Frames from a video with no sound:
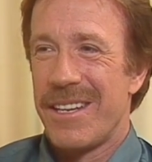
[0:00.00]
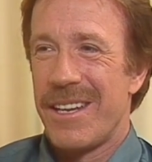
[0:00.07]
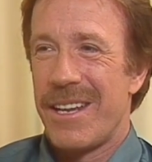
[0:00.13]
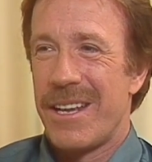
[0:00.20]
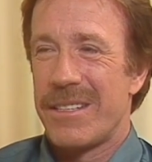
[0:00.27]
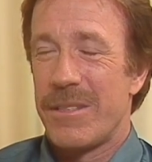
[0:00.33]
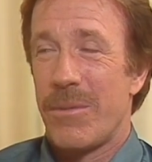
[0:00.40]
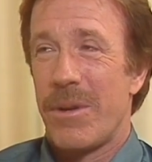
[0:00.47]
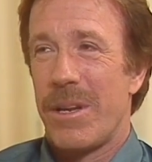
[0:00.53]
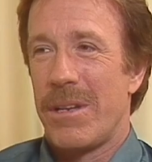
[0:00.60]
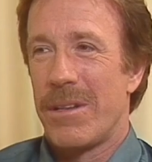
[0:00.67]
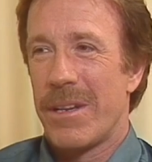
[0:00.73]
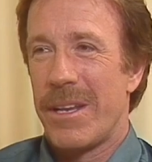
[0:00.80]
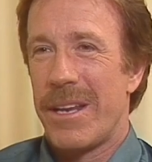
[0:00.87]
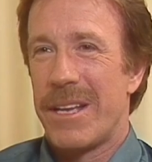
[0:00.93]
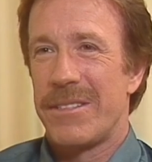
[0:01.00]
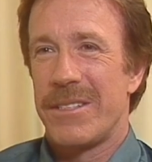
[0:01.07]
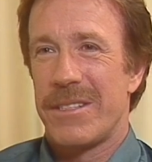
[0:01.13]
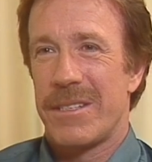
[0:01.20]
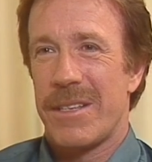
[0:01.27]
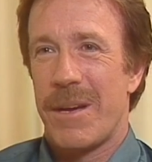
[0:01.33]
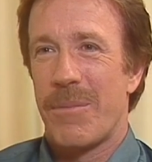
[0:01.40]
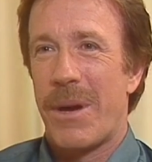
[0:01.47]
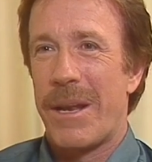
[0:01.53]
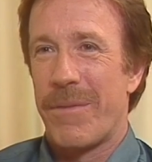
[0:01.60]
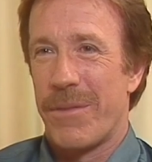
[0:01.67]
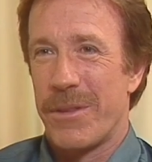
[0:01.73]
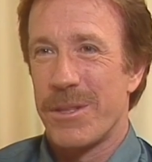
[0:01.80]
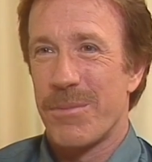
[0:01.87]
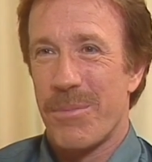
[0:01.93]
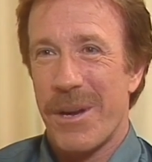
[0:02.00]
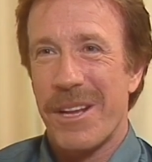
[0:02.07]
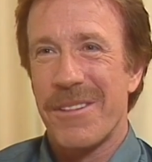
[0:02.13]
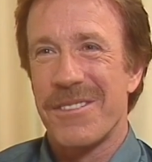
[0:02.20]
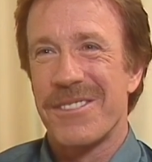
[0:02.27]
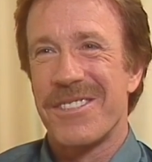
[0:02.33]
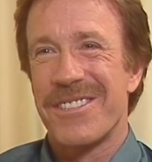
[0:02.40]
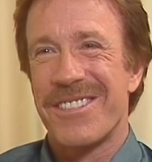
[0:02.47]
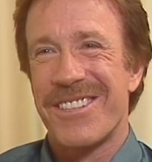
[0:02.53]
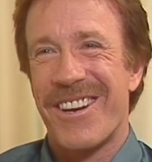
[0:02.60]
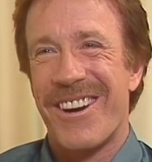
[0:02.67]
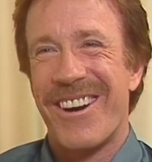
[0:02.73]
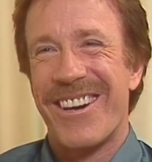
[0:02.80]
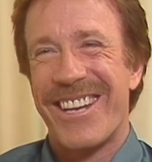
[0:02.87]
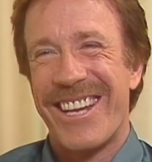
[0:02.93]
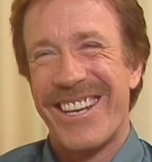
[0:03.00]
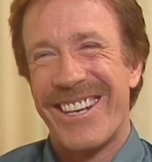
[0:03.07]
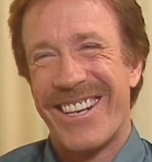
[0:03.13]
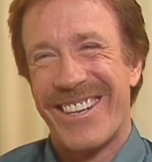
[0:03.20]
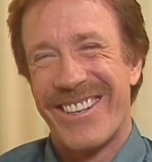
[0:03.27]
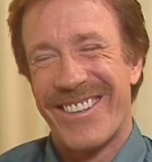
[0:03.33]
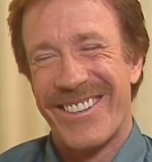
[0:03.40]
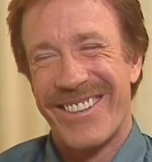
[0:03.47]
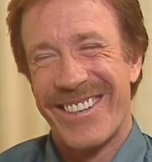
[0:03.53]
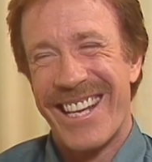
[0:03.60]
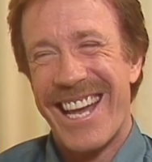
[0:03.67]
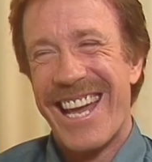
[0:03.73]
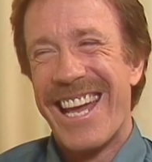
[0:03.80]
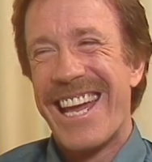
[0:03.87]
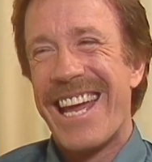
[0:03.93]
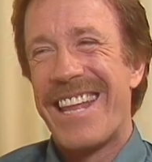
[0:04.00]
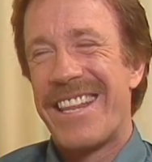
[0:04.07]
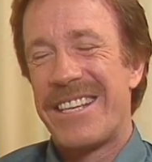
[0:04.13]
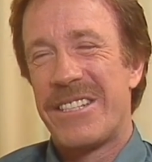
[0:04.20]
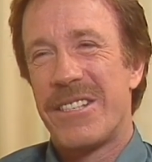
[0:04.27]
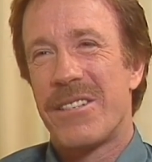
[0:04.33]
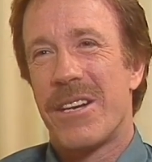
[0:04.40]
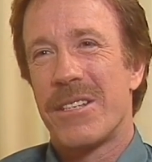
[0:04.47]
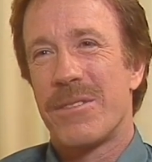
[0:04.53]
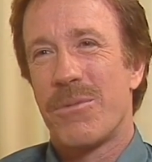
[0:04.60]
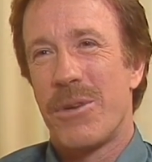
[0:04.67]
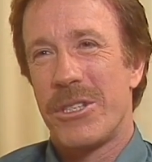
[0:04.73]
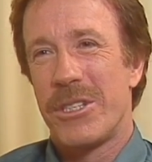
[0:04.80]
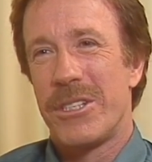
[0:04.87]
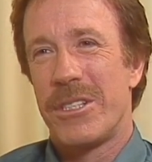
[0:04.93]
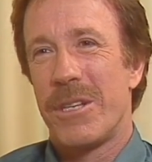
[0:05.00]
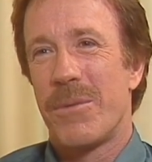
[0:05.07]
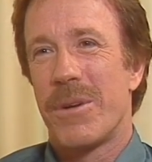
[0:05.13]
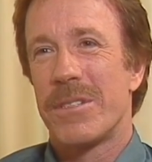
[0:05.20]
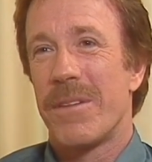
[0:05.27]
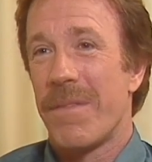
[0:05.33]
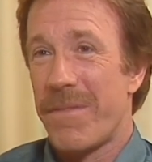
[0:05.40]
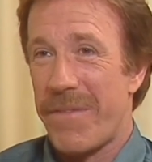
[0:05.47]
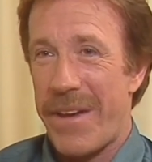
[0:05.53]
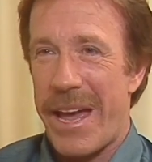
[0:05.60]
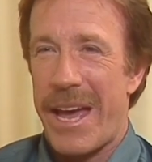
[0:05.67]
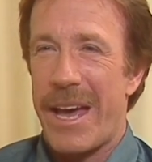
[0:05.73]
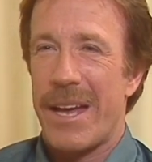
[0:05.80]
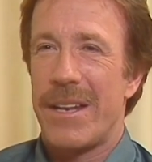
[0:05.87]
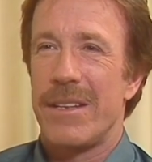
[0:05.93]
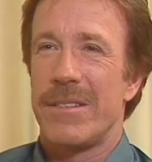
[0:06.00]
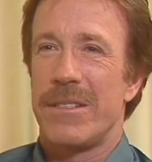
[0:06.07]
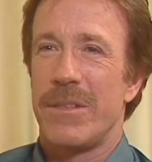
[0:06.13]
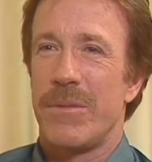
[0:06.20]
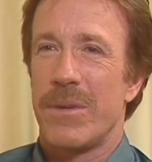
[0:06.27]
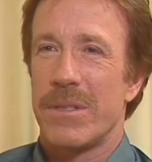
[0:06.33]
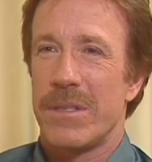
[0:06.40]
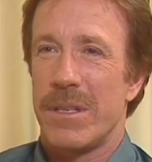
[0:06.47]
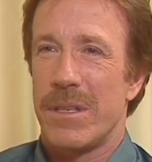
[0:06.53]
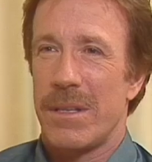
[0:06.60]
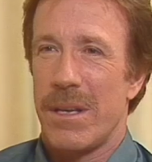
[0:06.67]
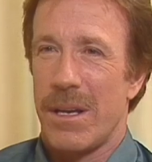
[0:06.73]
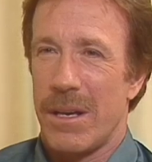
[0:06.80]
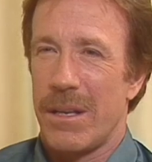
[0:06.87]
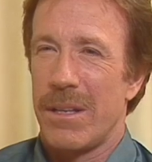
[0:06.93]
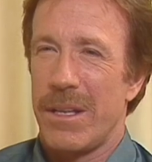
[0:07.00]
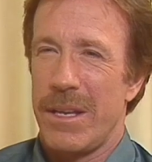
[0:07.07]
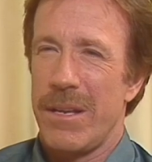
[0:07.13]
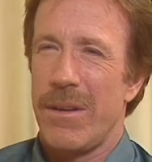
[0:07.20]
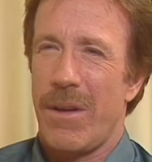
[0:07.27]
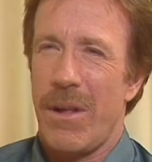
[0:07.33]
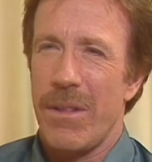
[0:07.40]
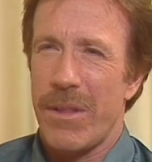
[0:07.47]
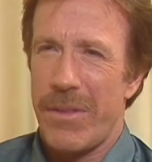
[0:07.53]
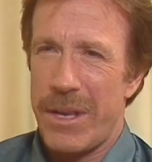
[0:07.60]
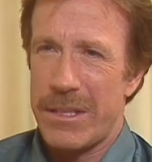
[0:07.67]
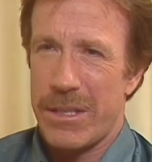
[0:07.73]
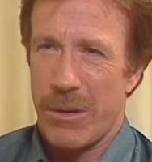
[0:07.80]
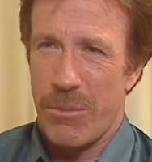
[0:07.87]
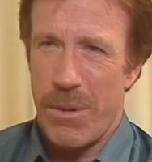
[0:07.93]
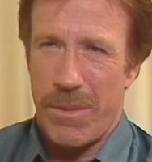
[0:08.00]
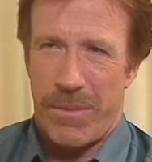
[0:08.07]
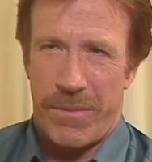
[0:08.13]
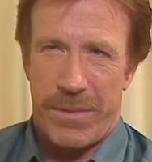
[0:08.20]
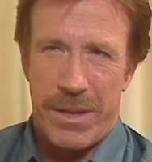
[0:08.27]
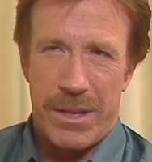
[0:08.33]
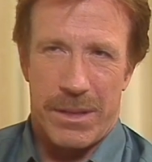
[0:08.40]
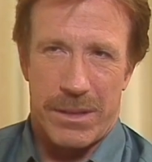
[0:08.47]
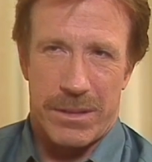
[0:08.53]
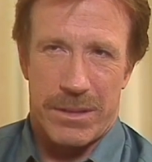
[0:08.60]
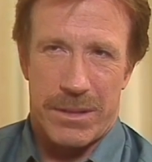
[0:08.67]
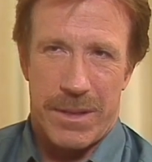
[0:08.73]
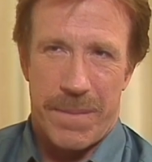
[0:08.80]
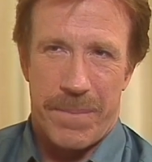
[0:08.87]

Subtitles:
I said, what are you looking at? She says, I'm waiting for the sprinklers to start, you know. And then she starts wishing she wasn't fat and she wasn't ugly, you know, all the things that a woman feels